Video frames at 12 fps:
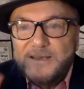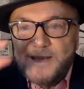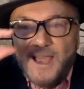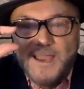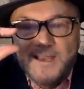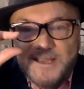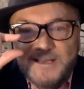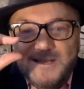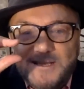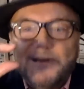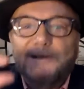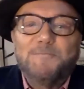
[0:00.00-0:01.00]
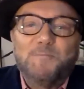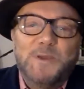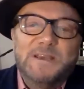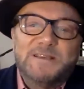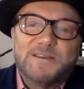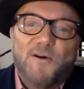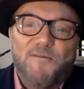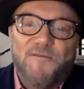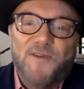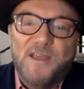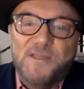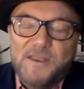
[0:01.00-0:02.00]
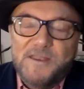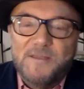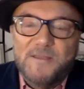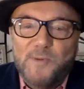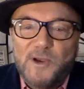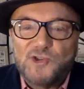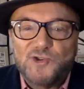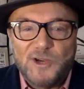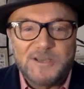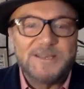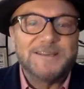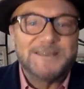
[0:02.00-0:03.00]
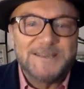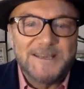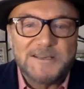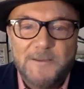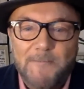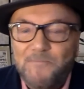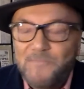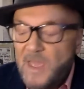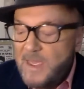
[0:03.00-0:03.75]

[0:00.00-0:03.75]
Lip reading: tiny little piece of faith in the British justice system.